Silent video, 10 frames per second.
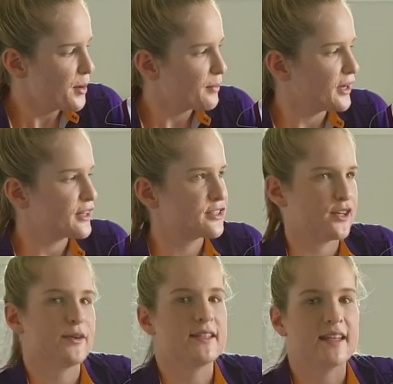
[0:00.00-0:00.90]
but it's
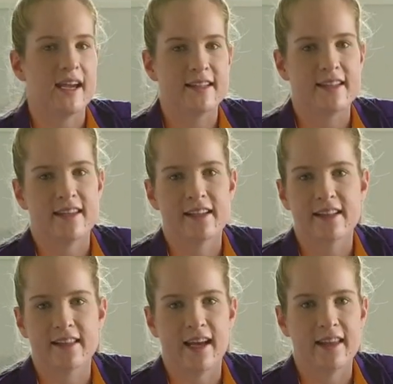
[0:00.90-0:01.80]
so insane to think
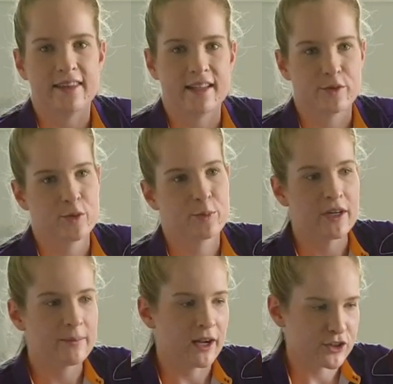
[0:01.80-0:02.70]
that this was
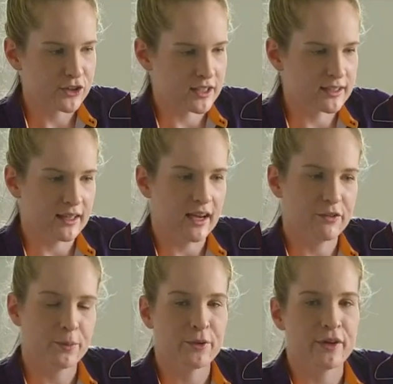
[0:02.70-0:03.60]
pretty much the start of
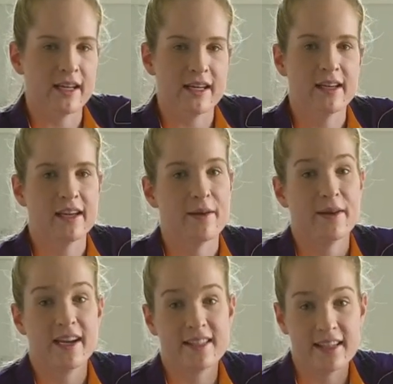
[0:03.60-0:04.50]
a pretty
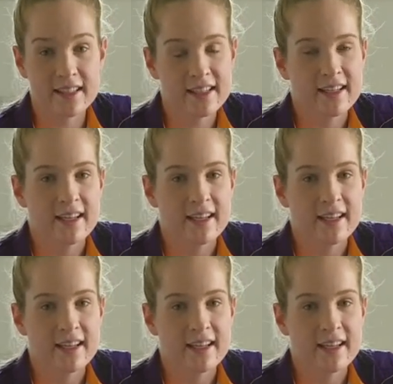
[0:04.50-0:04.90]
amazing